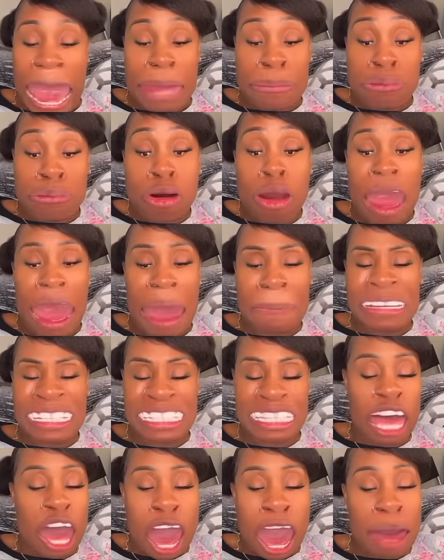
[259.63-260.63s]
I
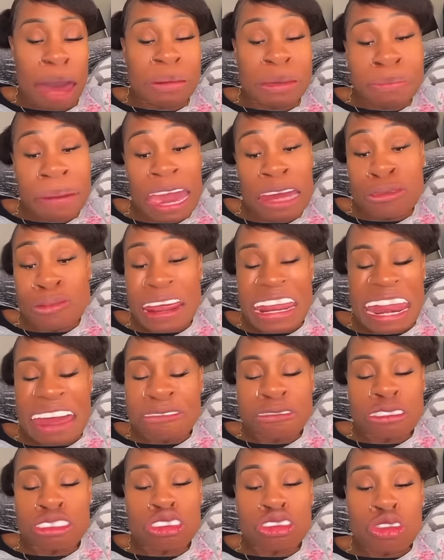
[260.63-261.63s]
promise. I'll be back right
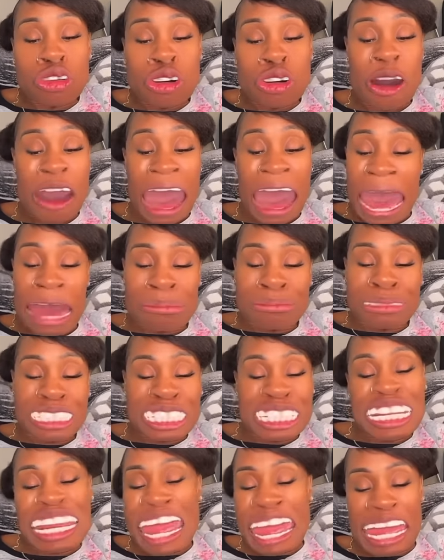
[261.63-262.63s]
after school. I'm
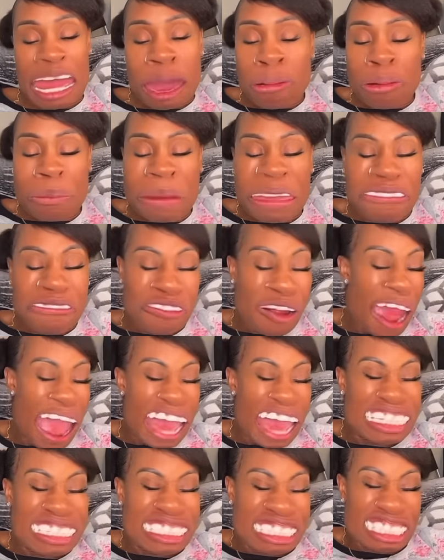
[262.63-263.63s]
just gonna hang out with my
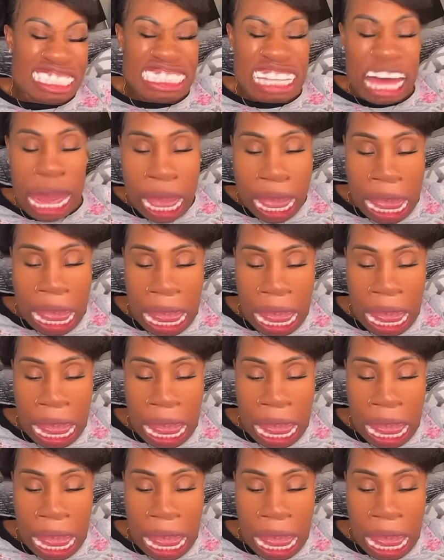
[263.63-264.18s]
friends.